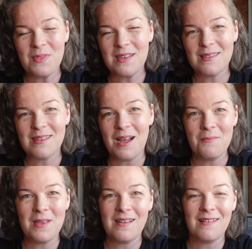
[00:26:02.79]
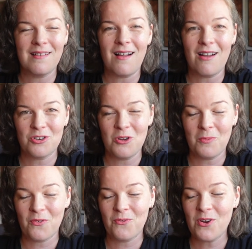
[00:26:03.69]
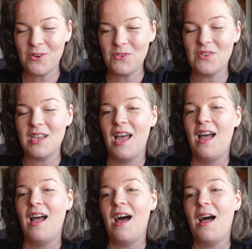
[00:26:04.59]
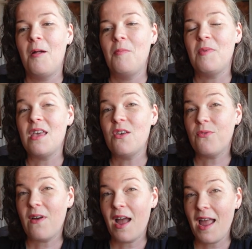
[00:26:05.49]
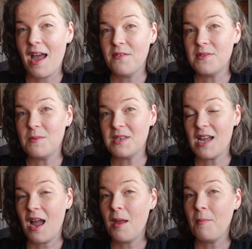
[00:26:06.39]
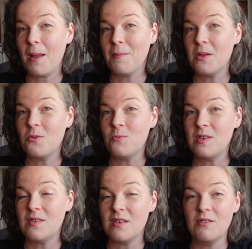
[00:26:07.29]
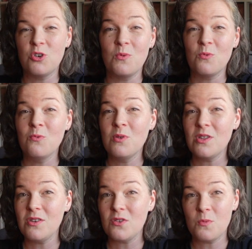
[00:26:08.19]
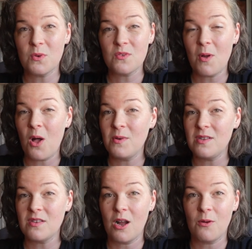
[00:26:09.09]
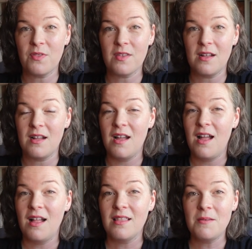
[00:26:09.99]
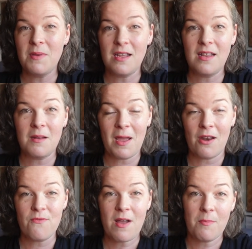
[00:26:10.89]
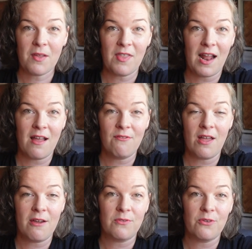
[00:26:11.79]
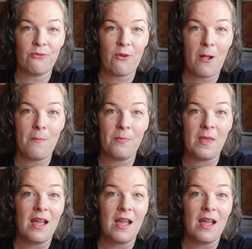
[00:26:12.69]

this coming October 1st. If I have some time, I'm gonna do a really super small restock with a limited amount of fabric that I have left from